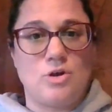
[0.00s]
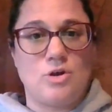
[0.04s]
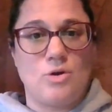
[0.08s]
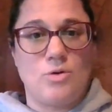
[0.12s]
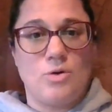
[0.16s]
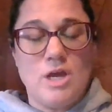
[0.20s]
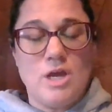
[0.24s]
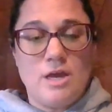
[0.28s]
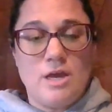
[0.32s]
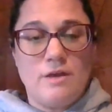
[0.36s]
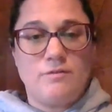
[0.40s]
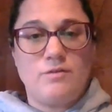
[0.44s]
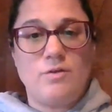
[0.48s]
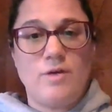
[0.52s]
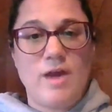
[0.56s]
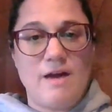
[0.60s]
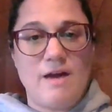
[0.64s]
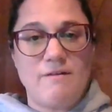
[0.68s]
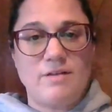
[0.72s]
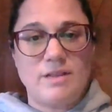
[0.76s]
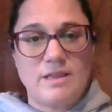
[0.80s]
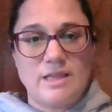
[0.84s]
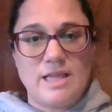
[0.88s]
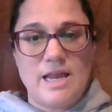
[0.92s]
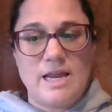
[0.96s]
So if you
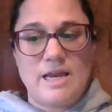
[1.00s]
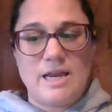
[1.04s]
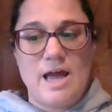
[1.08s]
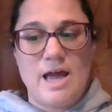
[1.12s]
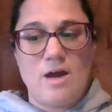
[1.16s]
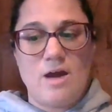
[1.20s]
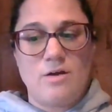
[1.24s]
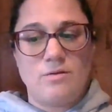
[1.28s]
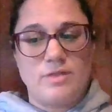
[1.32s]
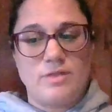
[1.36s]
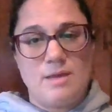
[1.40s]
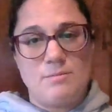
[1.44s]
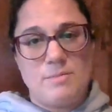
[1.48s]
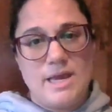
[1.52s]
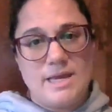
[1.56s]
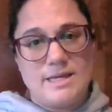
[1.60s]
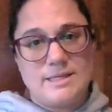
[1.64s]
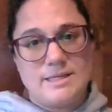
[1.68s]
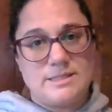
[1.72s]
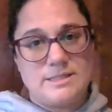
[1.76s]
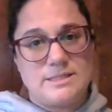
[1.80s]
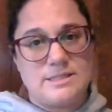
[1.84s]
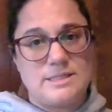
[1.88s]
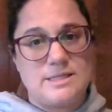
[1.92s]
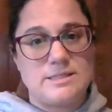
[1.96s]
have it laid out, they
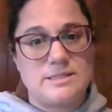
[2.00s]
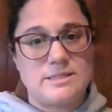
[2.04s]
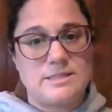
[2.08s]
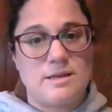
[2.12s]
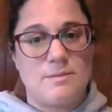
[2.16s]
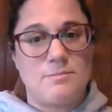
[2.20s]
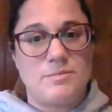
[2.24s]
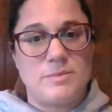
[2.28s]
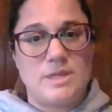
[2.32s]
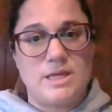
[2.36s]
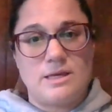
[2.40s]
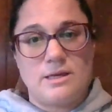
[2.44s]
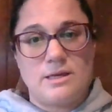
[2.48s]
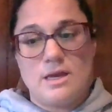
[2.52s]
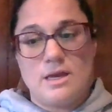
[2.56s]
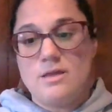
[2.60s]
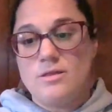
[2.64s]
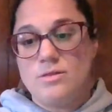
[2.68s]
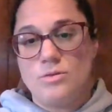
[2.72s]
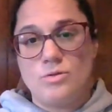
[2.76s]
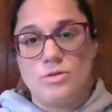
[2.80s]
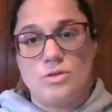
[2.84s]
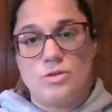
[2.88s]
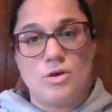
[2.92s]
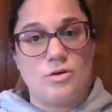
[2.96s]
may see something
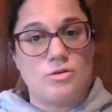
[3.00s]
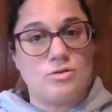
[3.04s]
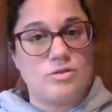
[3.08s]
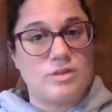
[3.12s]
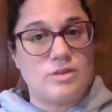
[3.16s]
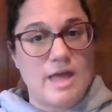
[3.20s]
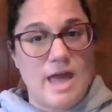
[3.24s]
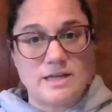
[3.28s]
in the